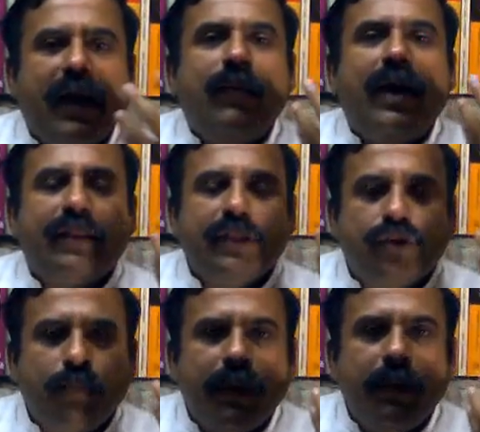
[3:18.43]

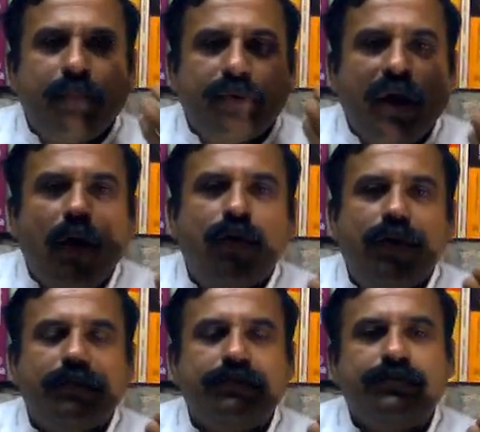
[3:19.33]
pranava, the supreme
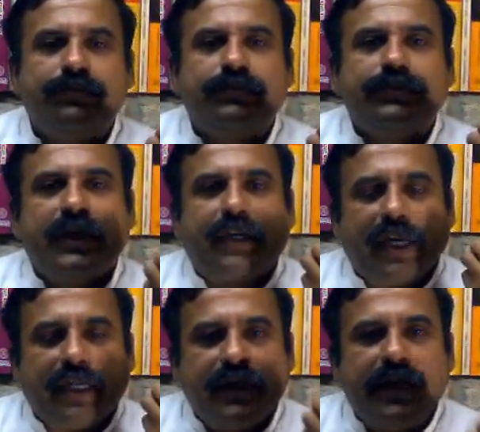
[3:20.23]
sound,
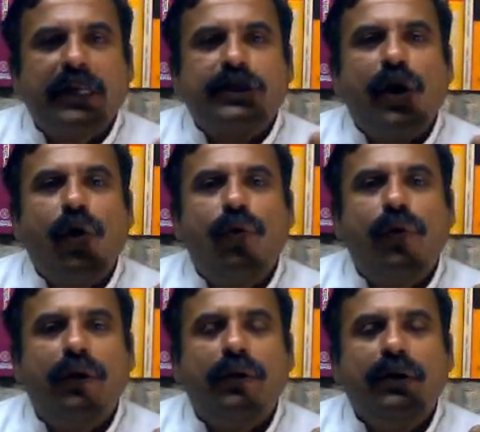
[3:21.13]
the transcendental
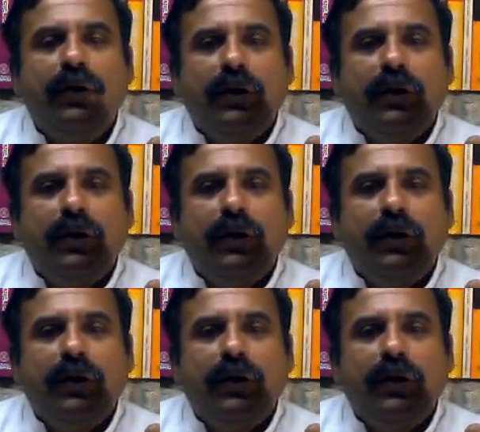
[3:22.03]
sound,